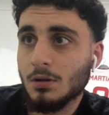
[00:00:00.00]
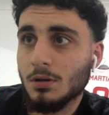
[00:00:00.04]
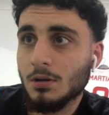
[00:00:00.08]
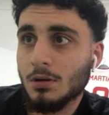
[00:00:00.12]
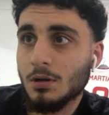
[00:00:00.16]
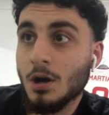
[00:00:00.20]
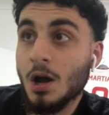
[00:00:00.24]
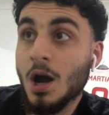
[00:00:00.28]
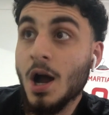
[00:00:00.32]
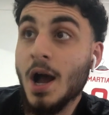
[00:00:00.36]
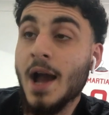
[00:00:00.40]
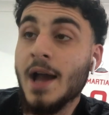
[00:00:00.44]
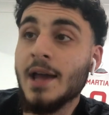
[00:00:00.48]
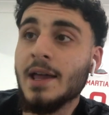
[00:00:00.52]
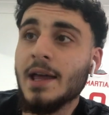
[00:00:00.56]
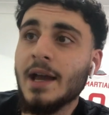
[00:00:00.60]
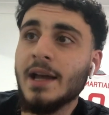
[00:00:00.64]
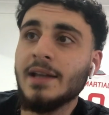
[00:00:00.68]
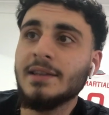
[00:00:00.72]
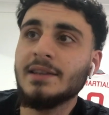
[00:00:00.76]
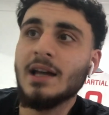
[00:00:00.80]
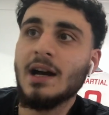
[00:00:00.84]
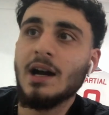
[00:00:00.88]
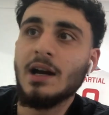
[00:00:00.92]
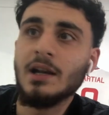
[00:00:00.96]

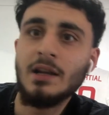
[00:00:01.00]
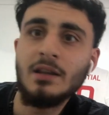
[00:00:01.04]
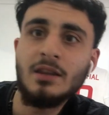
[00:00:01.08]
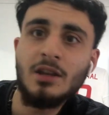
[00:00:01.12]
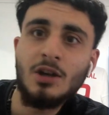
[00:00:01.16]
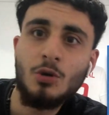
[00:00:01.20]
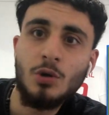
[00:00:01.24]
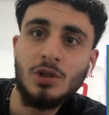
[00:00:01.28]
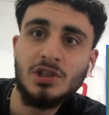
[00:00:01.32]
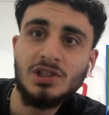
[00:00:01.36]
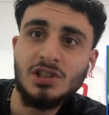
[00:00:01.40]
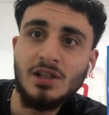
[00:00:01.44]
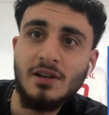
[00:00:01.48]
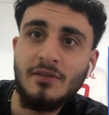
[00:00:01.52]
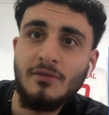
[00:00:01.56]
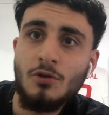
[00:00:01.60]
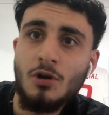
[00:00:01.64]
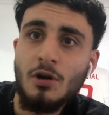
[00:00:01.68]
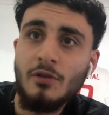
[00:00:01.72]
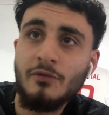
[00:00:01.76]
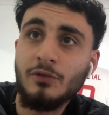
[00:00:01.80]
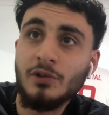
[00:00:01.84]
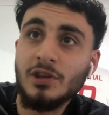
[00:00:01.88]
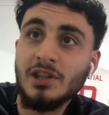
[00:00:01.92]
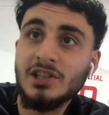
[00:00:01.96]
Another question I've
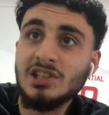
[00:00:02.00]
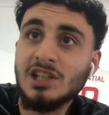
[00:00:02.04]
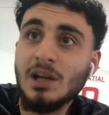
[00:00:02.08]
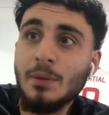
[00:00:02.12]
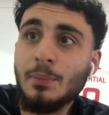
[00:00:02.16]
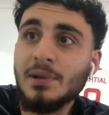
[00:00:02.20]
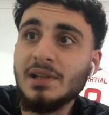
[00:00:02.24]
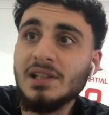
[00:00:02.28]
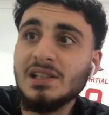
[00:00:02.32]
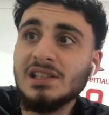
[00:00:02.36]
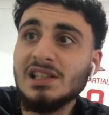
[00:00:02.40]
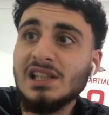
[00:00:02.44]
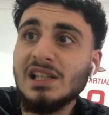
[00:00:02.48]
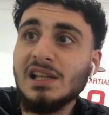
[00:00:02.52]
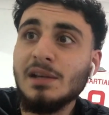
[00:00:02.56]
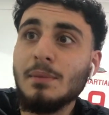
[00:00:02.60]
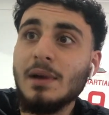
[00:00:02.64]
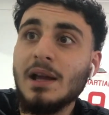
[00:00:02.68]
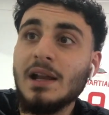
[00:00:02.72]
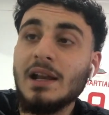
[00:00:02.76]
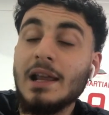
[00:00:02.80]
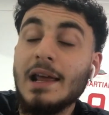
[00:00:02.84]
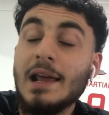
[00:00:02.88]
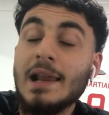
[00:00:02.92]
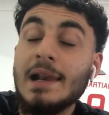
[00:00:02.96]
got for the Japanese league,
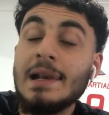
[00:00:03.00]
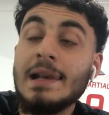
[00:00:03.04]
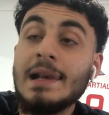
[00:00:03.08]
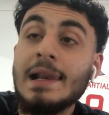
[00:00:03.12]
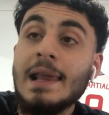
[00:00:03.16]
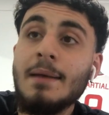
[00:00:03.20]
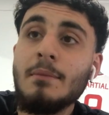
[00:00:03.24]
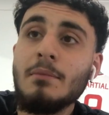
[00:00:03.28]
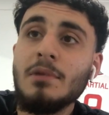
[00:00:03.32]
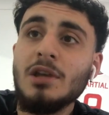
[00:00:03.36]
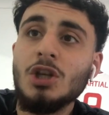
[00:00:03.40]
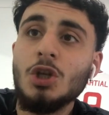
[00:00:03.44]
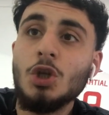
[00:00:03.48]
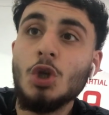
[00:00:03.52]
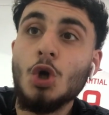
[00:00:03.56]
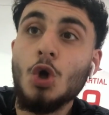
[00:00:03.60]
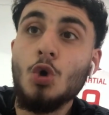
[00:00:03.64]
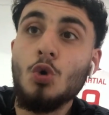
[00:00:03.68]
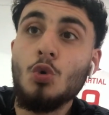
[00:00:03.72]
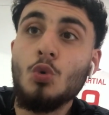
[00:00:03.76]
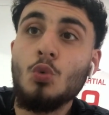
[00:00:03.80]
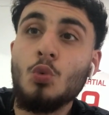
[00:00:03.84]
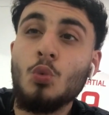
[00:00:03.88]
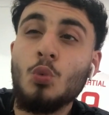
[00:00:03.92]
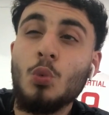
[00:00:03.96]
man. Let me
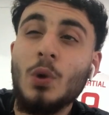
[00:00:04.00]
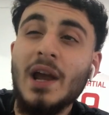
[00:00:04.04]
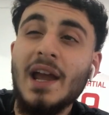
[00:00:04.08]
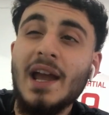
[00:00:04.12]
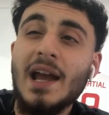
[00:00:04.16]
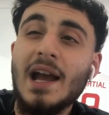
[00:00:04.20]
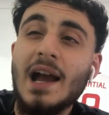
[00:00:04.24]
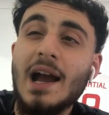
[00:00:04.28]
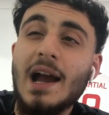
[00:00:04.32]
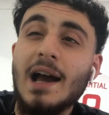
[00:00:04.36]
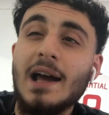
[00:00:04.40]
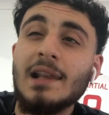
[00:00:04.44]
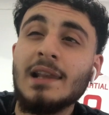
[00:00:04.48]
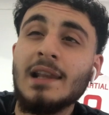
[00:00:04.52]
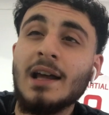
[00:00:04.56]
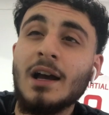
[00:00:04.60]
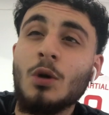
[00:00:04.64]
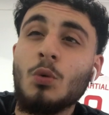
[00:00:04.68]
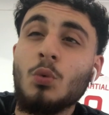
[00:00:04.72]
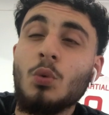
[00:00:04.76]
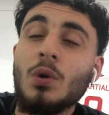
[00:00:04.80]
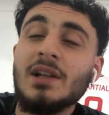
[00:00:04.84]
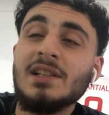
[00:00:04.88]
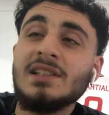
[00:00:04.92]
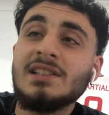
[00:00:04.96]
know where,
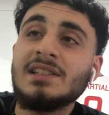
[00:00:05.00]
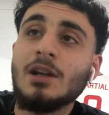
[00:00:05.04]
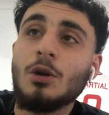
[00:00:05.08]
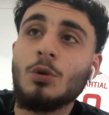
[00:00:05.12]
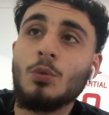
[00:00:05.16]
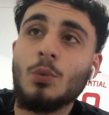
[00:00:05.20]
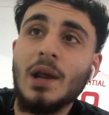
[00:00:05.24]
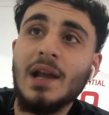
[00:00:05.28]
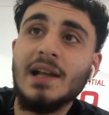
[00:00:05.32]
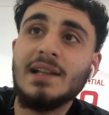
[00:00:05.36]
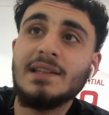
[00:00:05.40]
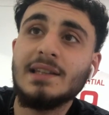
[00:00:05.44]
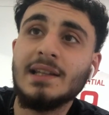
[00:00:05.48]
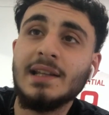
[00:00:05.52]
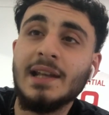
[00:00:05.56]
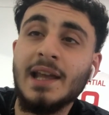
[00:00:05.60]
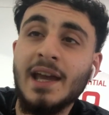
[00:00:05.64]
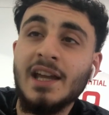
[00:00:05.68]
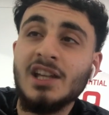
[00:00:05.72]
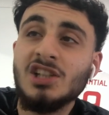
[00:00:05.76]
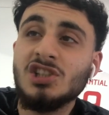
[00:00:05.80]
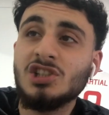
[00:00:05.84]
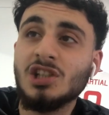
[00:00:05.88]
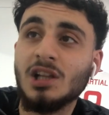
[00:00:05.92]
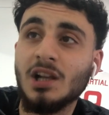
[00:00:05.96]
like, what is it ranked in
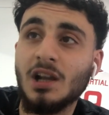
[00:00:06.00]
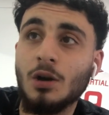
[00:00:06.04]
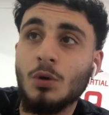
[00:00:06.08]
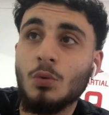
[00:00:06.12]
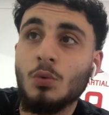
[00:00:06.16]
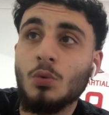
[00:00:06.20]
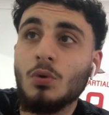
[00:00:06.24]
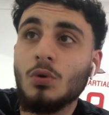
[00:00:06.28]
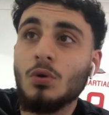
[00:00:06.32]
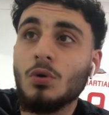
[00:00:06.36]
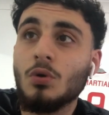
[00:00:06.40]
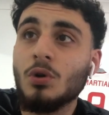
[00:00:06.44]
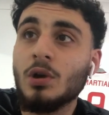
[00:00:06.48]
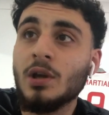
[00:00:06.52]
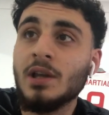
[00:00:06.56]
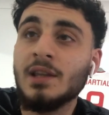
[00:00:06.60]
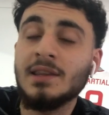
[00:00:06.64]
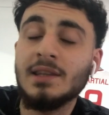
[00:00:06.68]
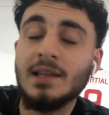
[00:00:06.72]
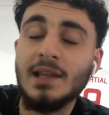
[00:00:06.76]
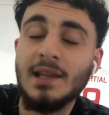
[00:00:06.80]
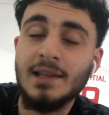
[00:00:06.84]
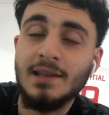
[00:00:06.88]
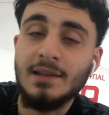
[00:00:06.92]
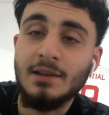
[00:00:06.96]
Asia?
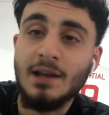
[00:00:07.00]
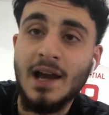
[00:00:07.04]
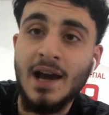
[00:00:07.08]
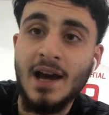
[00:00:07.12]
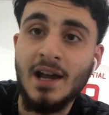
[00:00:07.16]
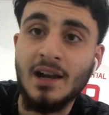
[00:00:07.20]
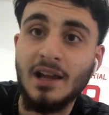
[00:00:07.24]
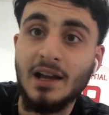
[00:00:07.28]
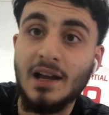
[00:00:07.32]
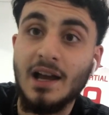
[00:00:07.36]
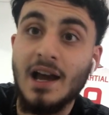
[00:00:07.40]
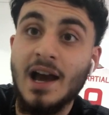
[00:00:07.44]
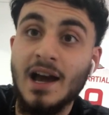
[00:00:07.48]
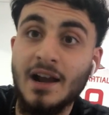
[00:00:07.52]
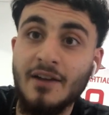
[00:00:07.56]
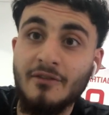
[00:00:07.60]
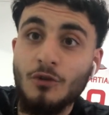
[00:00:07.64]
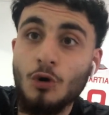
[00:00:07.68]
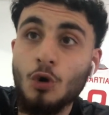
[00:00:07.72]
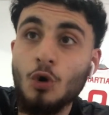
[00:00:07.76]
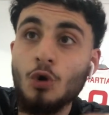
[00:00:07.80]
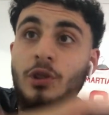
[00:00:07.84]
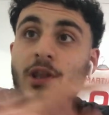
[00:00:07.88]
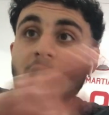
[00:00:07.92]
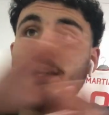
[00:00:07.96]
Like, out of
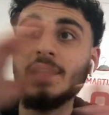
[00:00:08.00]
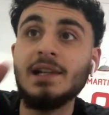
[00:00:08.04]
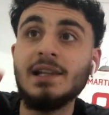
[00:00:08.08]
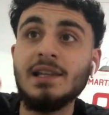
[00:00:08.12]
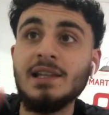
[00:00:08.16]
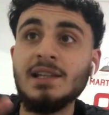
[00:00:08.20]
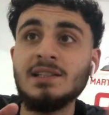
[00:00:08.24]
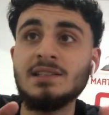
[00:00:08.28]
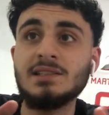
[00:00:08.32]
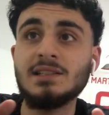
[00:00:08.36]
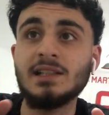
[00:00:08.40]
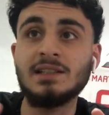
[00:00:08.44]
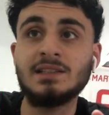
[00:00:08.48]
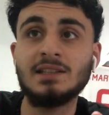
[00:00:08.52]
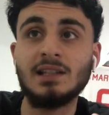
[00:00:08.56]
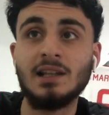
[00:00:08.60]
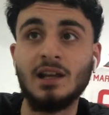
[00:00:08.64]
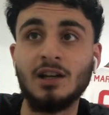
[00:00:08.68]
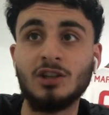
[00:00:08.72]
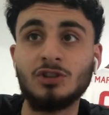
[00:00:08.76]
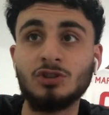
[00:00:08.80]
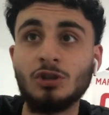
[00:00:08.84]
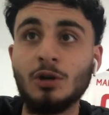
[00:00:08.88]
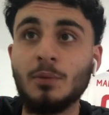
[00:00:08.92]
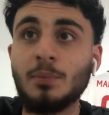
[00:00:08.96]
all the leagues, is it
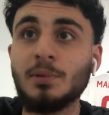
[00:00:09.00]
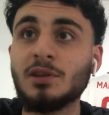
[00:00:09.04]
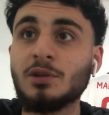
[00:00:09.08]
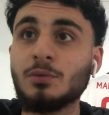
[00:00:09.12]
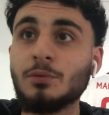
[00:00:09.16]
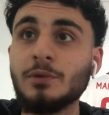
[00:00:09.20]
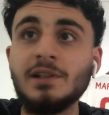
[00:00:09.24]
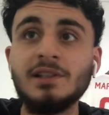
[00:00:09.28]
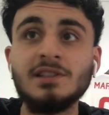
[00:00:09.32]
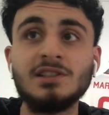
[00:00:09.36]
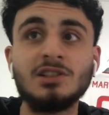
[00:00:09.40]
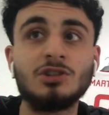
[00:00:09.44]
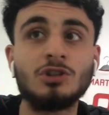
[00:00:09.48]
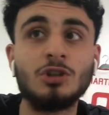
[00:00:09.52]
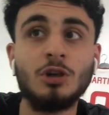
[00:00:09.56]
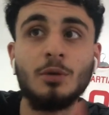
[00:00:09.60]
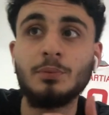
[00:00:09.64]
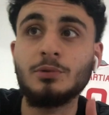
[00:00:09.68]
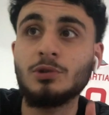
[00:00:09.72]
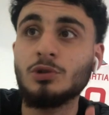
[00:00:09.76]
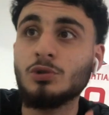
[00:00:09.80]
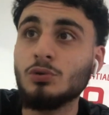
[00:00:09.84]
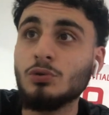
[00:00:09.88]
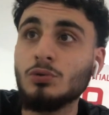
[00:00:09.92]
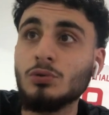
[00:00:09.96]
like top three? Is it
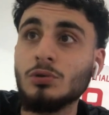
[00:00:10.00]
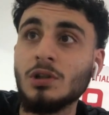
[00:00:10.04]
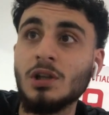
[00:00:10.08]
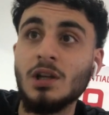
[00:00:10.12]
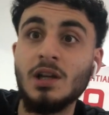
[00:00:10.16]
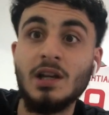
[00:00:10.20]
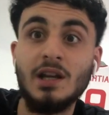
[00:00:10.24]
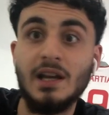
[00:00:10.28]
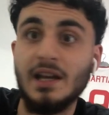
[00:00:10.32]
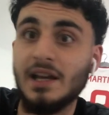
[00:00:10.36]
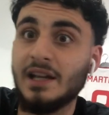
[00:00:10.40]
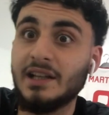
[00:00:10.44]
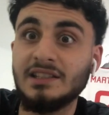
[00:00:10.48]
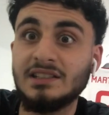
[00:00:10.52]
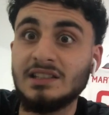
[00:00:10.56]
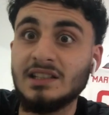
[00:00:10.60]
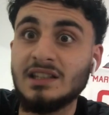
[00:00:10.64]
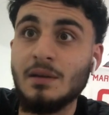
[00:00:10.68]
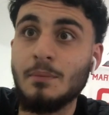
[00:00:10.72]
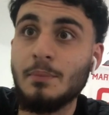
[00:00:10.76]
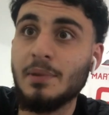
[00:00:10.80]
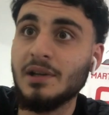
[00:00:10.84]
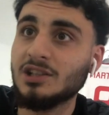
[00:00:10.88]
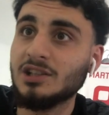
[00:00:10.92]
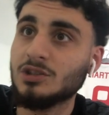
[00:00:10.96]
top two? Is it
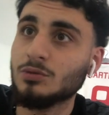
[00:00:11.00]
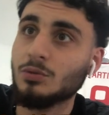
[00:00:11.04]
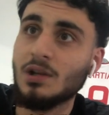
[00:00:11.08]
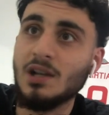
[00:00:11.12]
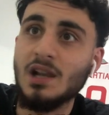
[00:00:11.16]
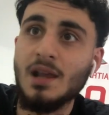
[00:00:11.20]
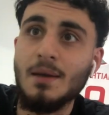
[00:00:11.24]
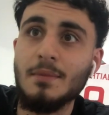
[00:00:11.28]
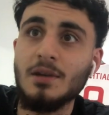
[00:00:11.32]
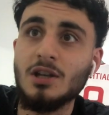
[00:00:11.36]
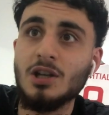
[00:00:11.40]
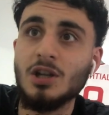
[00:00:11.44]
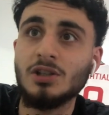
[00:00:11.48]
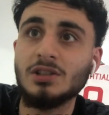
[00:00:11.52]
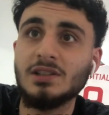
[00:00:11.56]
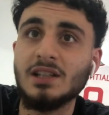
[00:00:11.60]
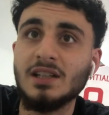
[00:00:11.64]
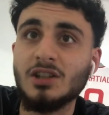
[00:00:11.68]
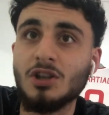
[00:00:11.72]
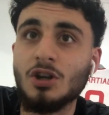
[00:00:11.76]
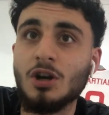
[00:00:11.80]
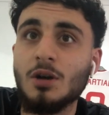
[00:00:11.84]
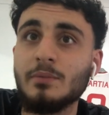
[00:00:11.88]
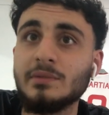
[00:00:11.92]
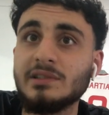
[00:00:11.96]
the best one? Let me know down
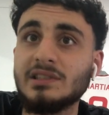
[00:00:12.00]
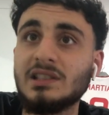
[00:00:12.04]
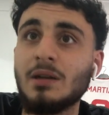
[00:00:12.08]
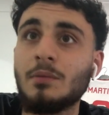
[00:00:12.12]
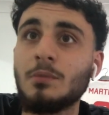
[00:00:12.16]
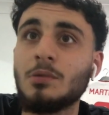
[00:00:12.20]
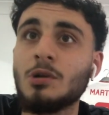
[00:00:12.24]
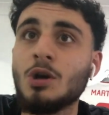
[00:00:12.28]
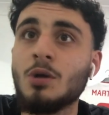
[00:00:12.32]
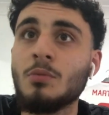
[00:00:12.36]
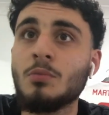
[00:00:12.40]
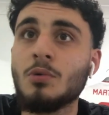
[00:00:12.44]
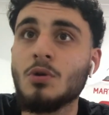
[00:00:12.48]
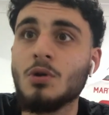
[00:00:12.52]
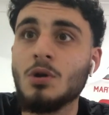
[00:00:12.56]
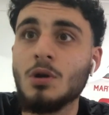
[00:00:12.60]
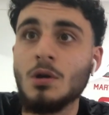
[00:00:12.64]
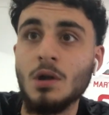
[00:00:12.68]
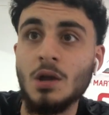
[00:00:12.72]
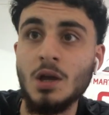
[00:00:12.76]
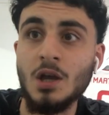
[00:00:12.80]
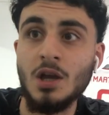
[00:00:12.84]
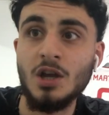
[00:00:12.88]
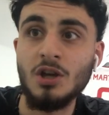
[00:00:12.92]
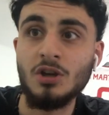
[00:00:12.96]
in the comments down below, bro.
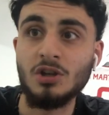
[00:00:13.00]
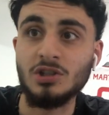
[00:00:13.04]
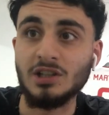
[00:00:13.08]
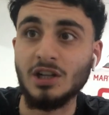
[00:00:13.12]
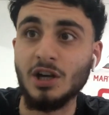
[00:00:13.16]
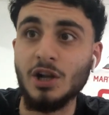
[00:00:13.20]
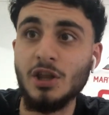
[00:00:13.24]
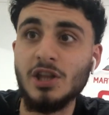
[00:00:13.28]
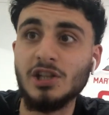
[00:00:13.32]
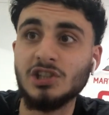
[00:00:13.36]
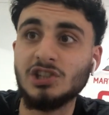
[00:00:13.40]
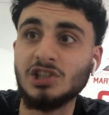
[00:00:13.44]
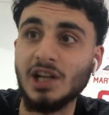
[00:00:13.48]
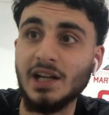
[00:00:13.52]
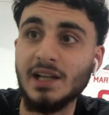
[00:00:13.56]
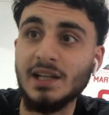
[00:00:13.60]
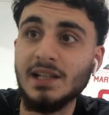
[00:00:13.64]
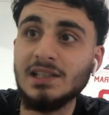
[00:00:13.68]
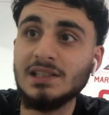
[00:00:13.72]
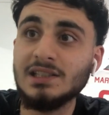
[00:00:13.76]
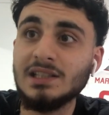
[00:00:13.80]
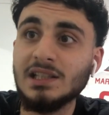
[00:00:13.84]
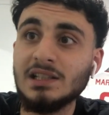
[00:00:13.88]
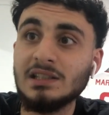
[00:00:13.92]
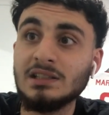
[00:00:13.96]
Because I know the
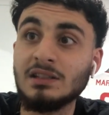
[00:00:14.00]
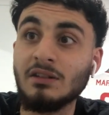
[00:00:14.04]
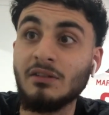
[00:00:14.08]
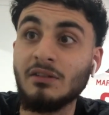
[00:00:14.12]
Chinese league is